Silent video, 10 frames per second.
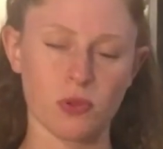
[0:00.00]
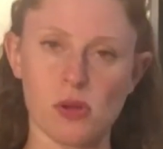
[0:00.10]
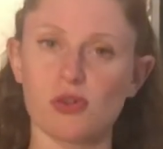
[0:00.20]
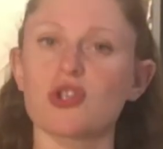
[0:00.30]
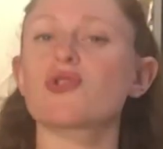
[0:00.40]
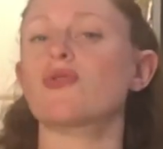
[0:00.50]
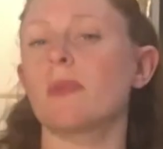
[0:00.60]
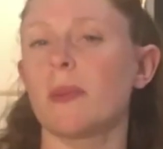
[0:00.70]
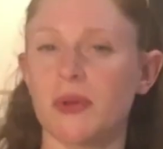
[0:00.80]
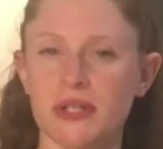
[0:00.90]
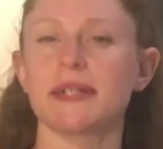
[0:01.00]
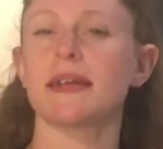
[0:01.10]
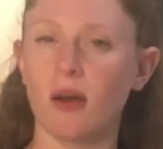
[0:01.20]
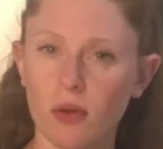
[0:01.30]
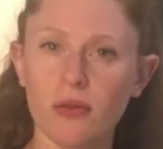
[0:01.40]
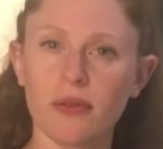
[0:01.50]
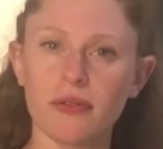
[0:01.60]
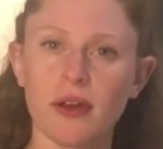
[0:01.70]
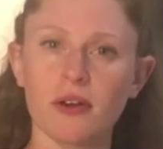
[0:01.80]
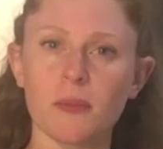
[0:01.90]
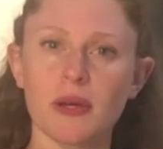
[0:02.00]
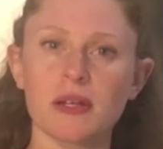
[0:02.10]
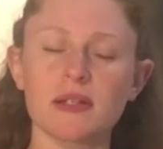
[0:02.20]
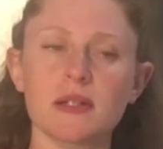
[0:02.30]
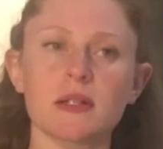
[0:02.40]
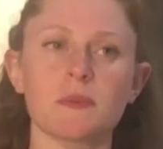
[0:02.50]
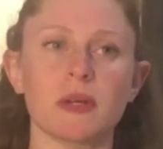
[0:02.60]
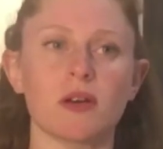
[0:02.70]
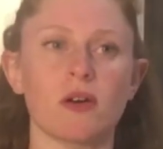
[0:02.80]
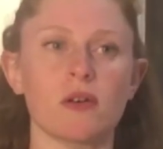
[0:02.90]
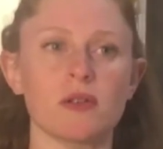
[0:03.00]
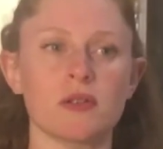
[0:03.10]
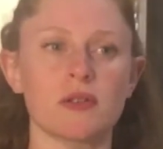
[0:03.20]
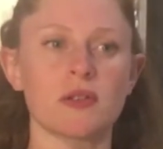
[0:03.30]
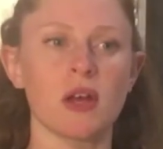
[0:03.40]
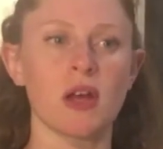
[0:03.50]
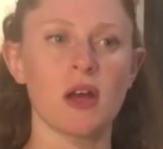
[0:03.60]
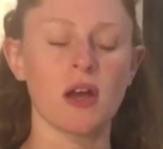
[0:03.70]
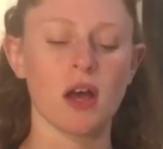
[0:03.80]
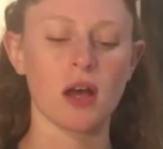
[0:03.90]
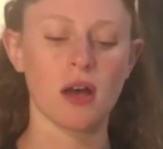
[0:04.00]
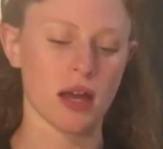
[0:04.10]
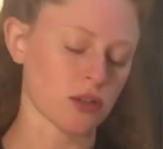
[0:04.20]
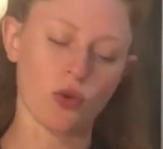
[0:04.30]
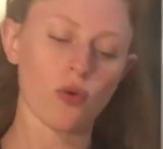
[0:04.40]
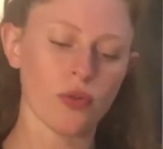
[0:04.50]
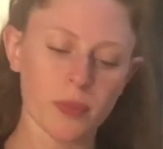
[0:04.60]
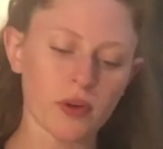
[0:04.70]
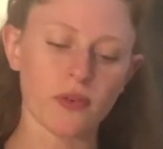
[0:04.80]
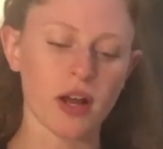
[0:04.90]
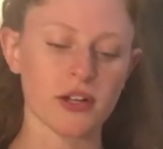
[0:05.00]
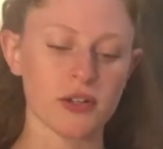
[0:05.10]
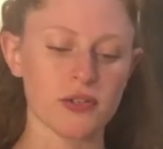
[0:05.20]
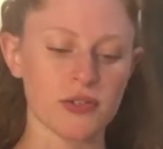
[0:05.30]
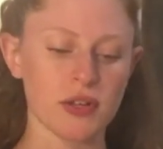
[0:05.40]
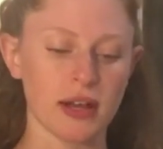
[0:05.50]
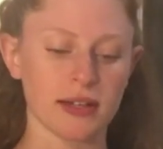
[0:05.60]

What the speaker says: Just remember to tell the therapists and all the providers,